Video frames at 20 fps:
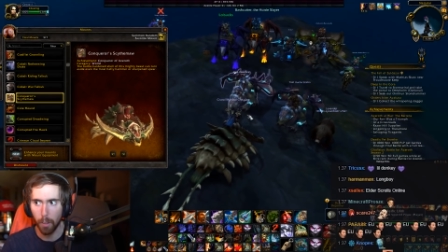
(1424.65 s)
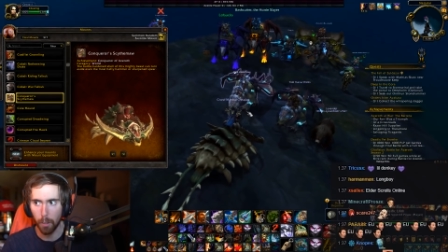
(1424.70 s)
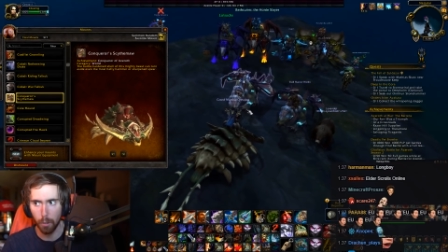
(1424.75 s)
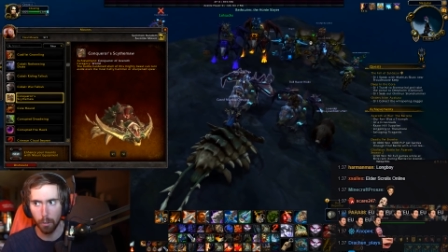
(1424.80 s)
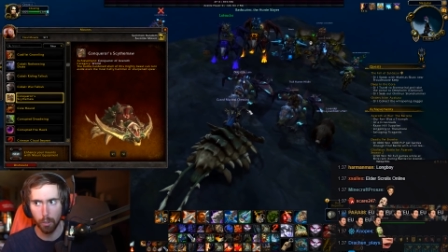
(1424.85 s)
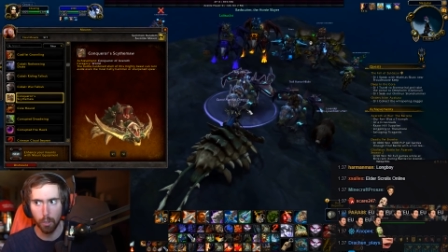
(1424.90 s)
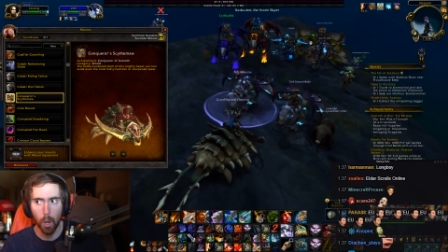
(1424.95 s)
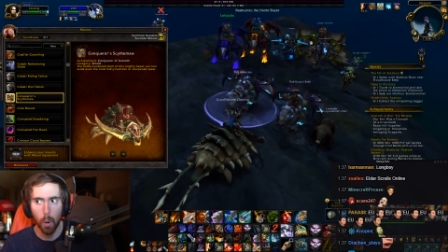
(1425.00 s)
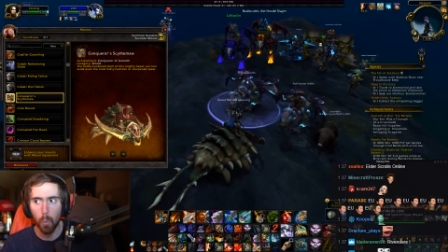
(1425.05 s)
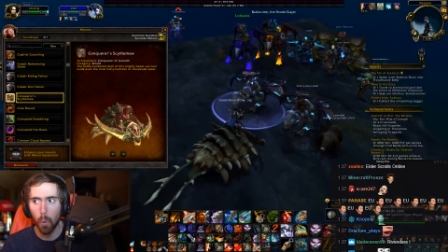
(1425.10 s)

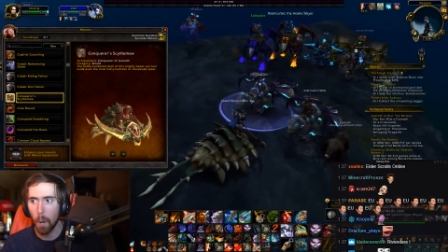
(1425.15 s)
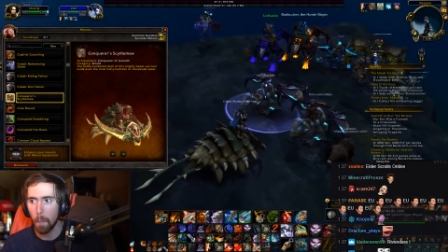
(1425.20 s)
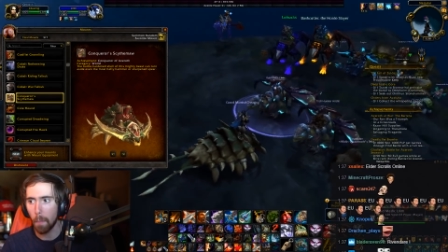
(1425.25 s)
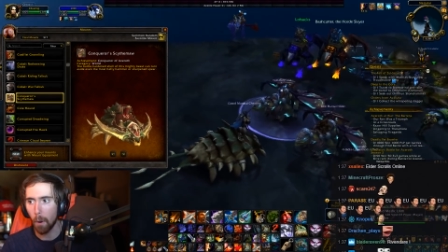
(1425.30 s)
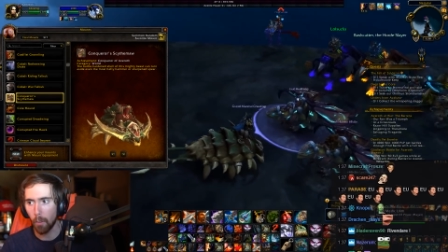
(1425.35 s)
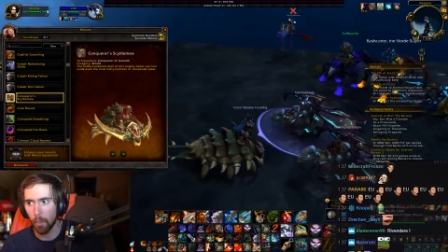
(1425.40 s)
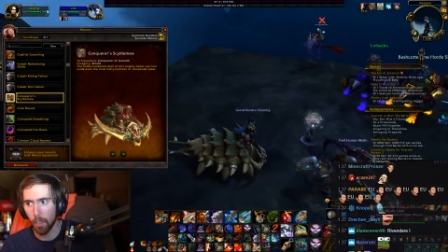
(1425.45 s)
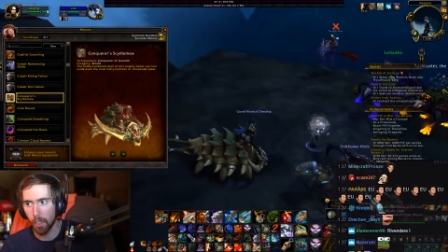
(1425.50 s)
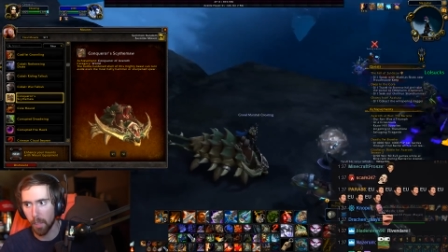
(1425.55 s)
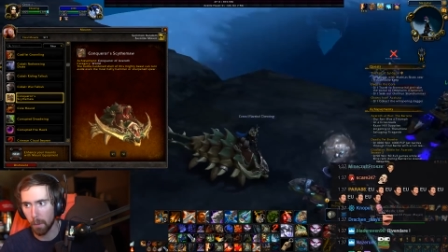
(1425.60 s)
There's no way
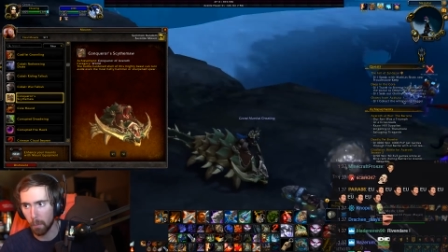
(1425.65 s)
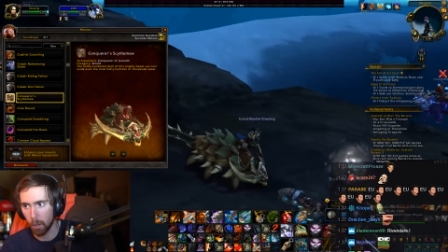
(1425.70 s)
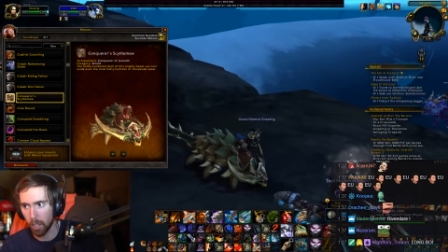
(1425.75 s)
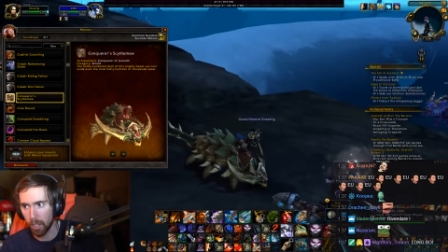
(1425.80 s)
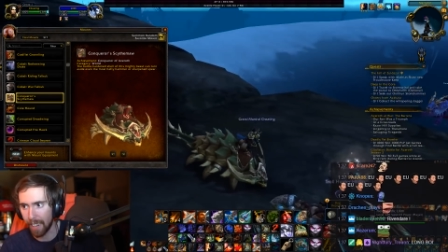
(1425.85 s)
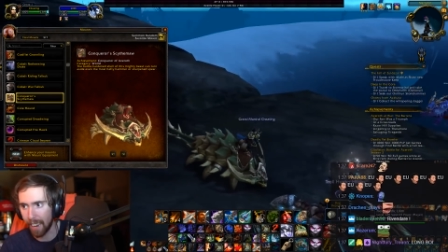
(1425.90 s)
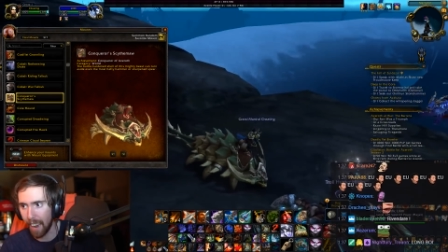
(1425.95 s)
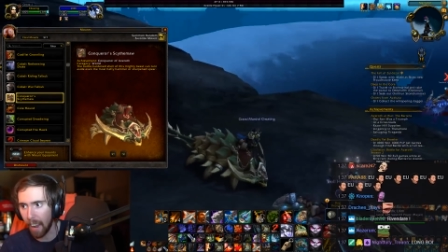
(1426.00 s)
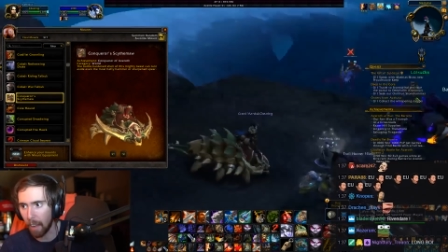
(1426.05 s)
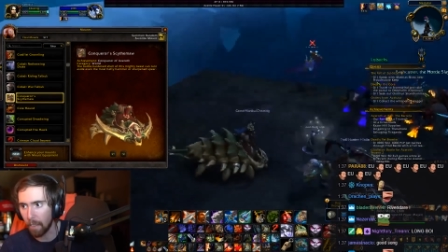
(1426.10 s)
both of them are
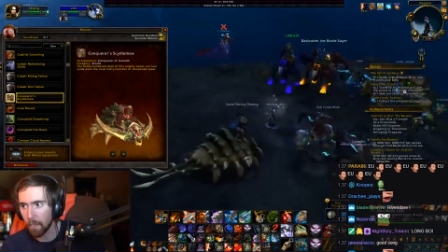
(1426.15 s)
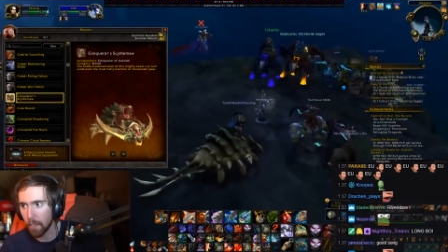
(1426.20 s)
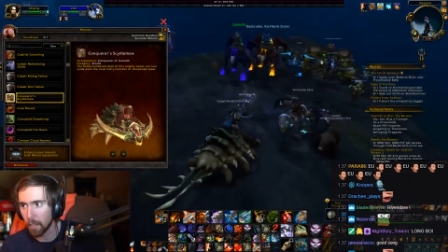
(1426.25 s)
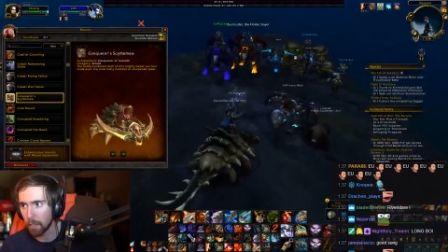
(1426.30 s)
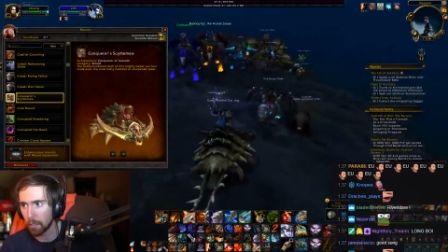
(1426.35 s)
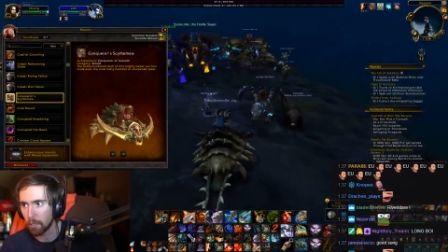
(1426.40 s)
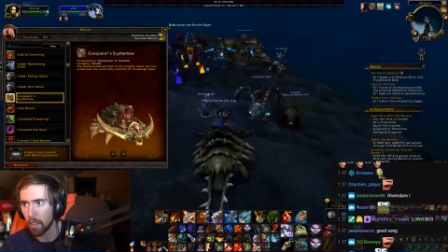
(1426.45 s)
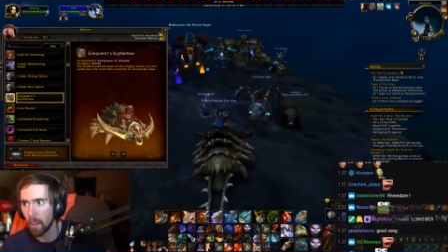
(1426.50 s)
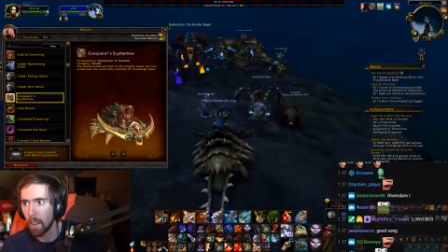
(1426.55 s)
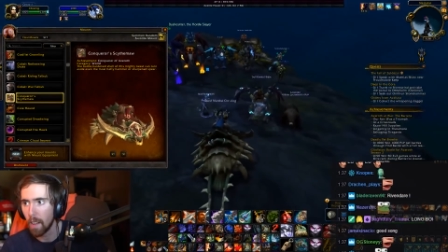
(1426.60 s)
going to have
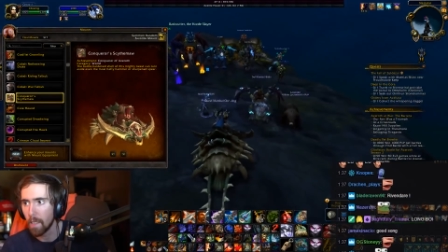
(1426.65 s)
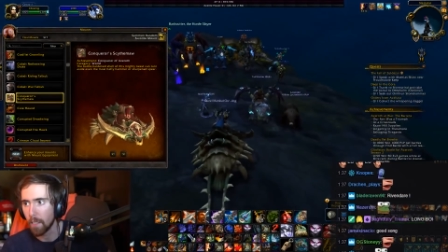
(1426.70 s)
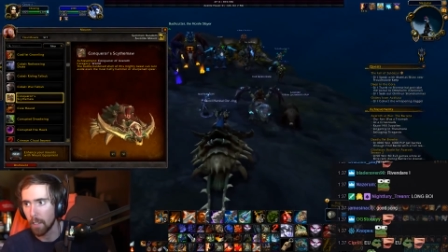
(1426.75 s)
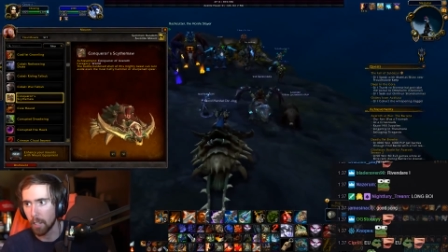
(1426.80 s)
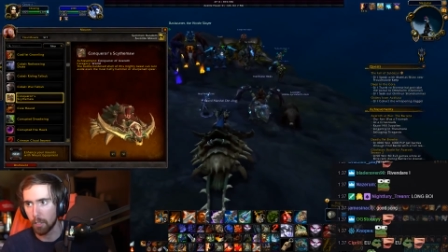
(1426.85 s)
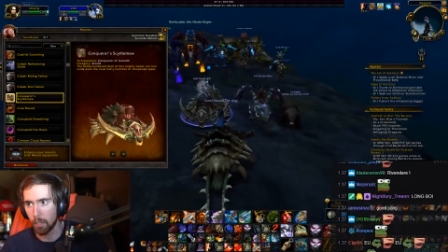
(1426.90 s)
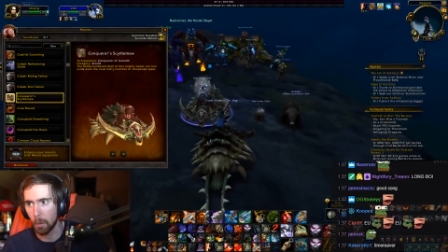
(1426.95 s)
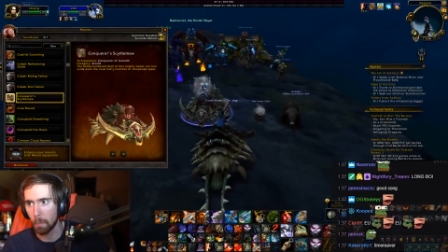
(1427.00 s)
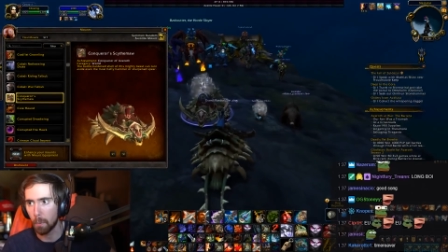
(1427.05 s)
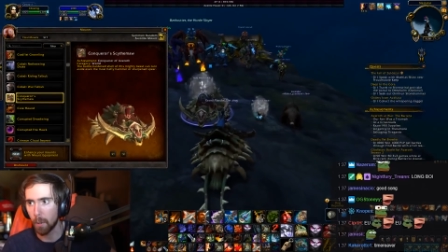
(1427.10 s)
this.
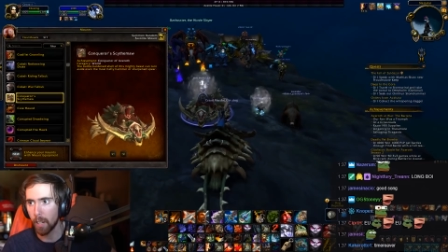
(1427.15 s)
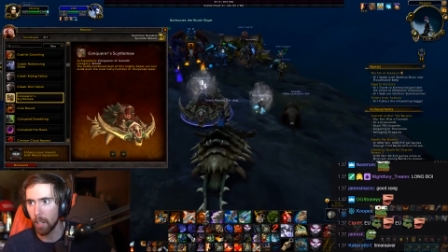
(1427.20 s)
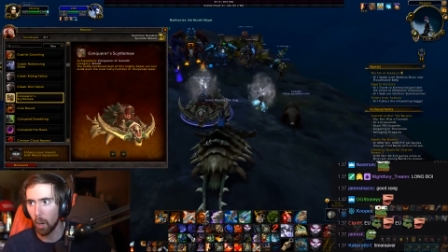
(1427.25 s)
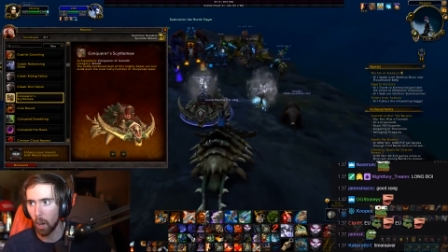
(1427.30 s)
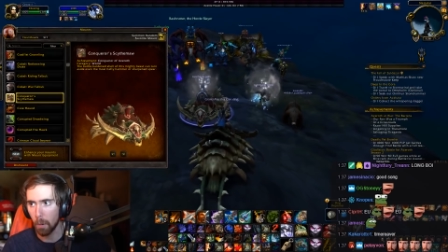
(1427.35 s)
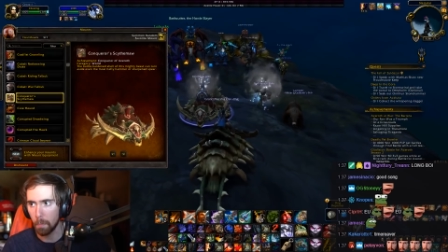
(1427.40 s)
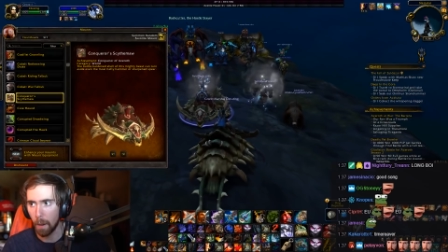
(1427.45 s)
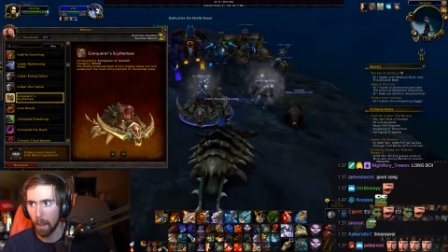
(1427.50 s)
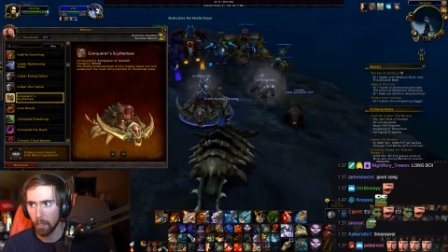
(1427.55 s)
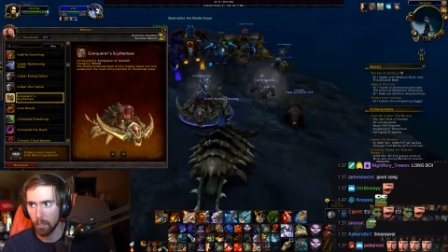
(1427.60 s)
This is a pretty
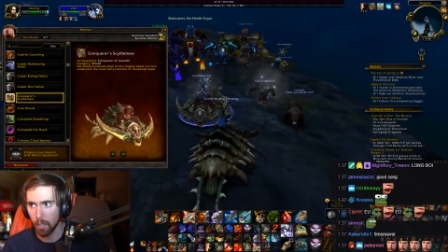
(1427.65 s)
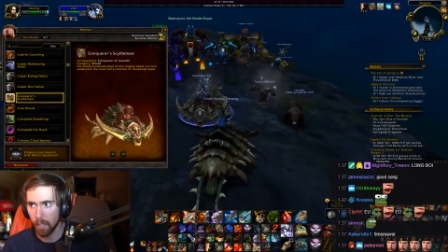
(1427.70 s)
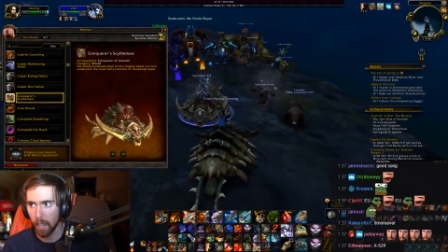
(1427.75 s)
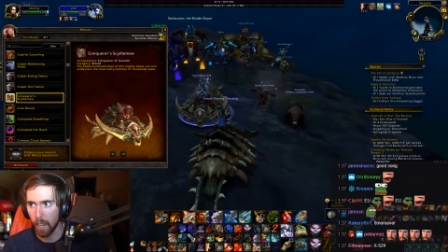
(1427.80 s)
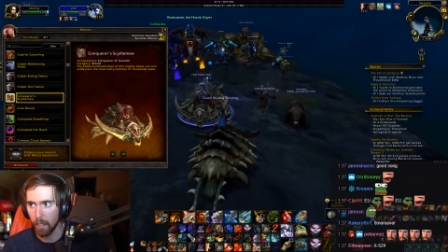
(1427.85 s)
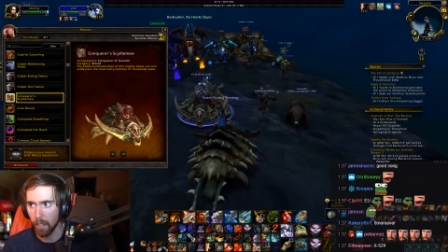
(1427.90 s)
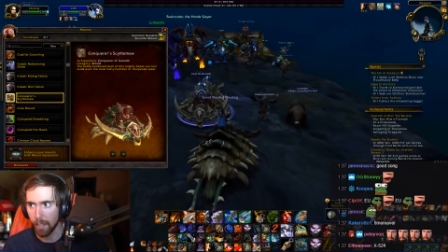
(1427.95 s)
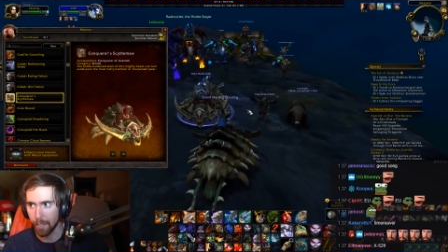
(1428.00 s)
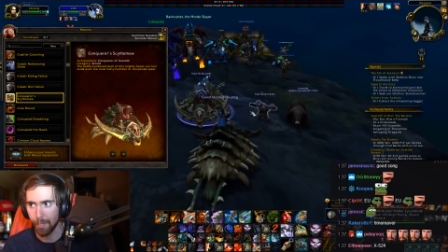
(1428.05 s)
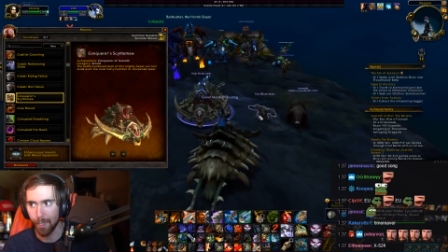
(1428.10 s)
hard mount to
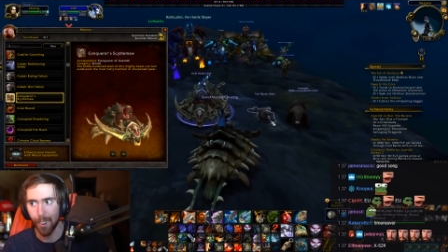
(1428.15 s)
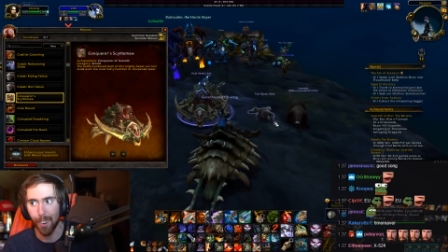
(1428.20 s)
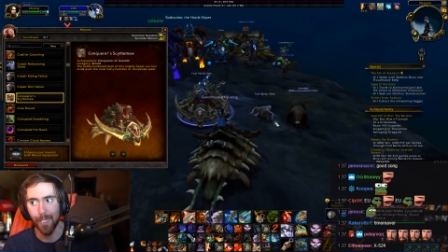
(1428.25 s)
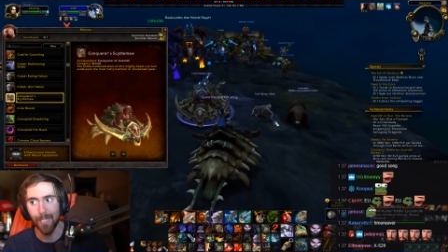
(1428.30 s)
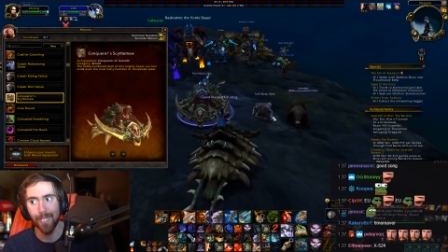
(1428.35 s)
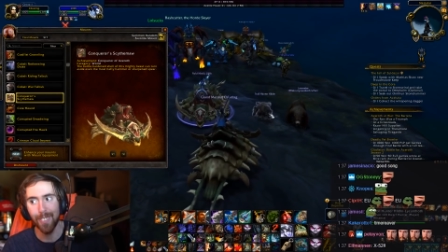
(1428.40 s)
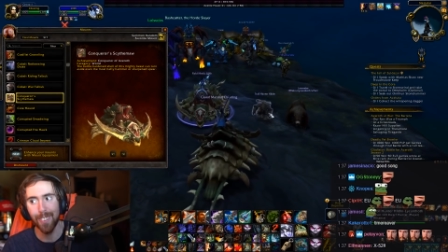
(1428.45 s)
get. Let's... Oh.